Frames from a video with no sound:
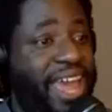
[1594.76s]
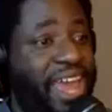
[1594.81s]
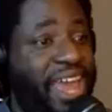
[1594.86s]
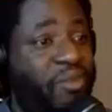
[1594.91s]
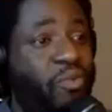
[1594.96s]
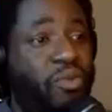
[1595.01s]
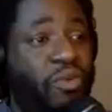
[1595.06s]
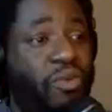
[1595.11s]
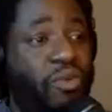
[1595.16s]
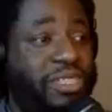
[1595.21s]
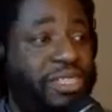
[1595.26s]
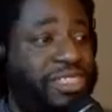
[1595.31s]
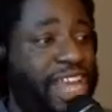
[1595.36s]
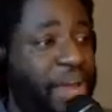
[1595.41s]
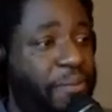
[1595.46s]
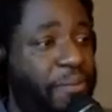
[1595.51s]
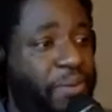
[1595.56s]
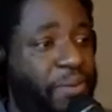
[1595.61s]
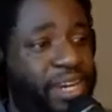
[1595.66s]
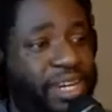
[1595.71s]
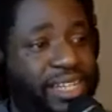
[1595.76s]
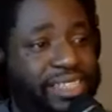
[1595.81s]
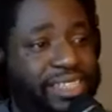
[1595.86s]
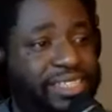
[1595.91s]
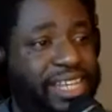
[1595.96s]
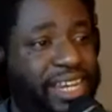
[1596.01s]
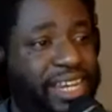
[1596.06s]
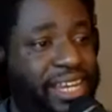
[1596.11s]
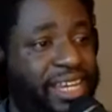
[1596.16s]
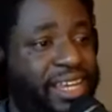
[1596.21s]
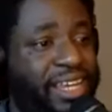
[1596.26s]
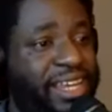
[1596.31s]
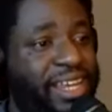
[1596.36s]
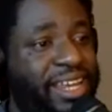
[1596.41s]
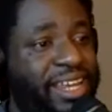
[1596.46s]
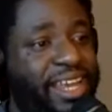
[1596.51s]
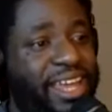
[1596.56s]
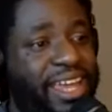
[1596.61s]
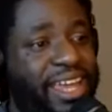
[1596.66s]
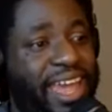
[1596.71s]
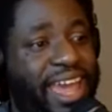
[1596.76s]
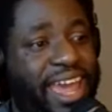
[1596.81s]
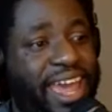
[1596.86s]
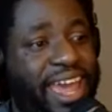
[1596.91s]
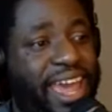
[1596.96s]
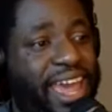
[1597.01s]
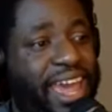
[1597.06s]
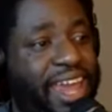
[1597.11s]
we would be stopping in the city, and